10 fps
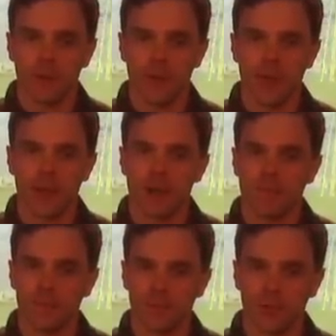a
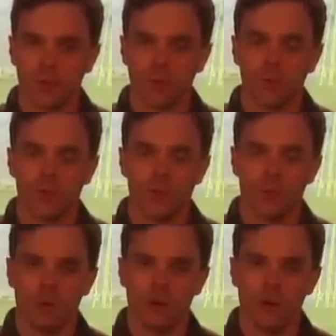comfort zone when
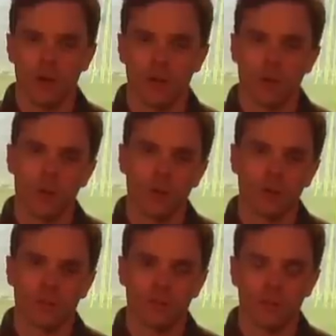you are on the
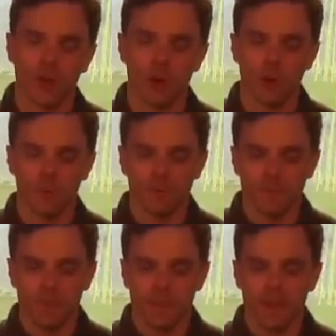course. So
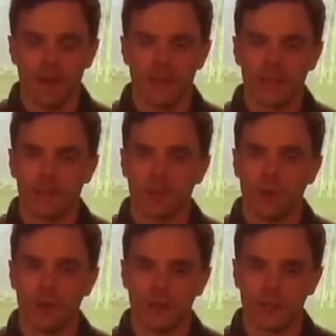that's number
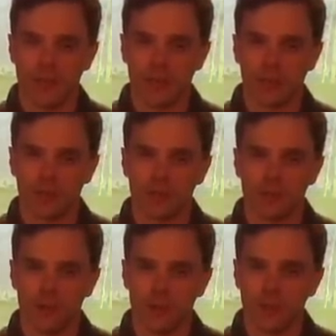one, is to catch
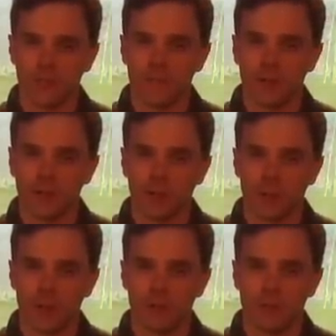you're always going to feel a
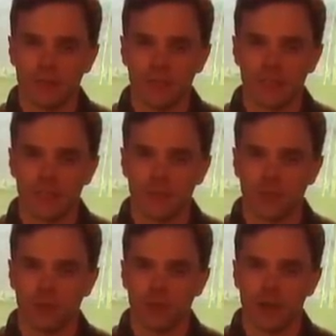little bit of resistance
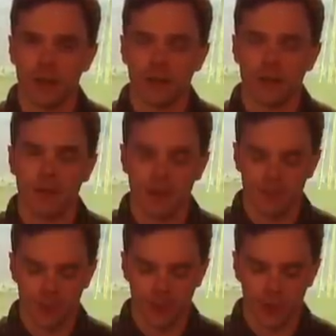early on. And
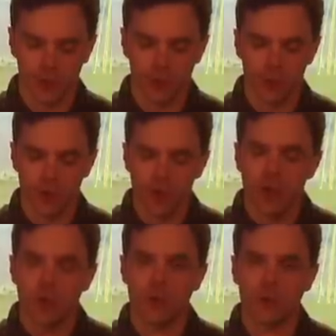number two,
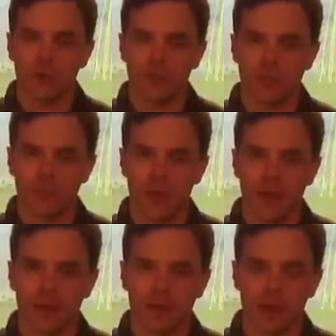what to
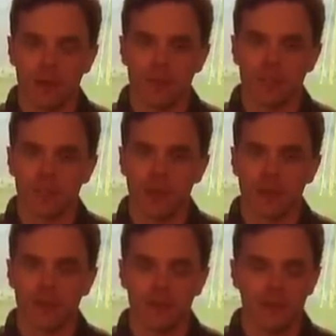expect. Always
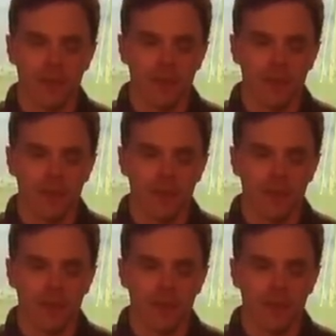expect,